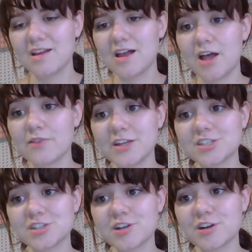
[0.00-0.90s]
I'll
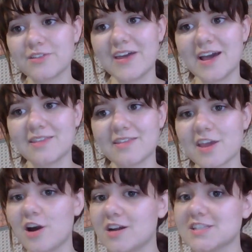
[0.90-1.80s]
reassure her that
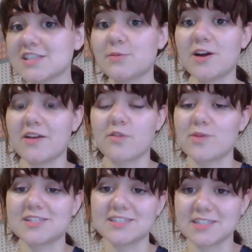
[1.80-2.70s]
they honestly want
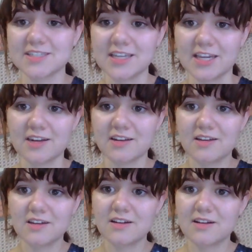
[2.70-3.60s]
everyone to succeed.
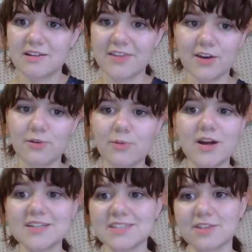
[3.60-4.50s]
They don't
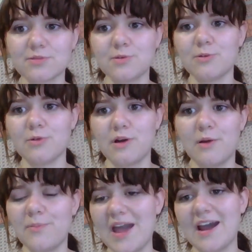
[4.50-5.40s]
want to sit through
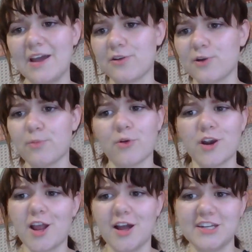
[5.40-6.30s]
bad or
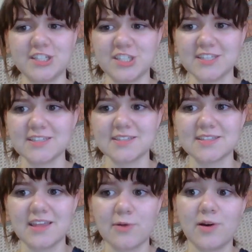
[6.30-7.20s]
boring
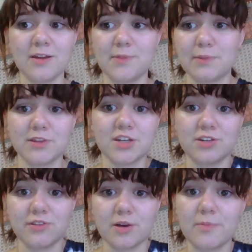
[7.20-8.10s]
auditions. They want people to
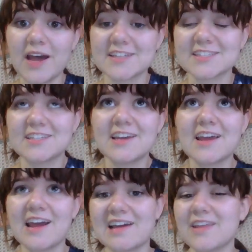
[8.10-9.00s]
do their best,
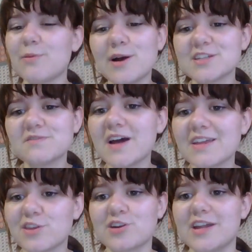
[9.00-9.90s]
and they want to
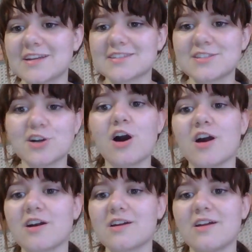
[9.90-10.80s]
find their next
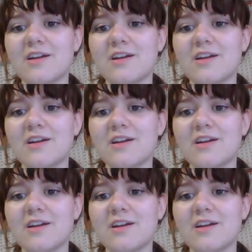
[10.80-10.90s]
star.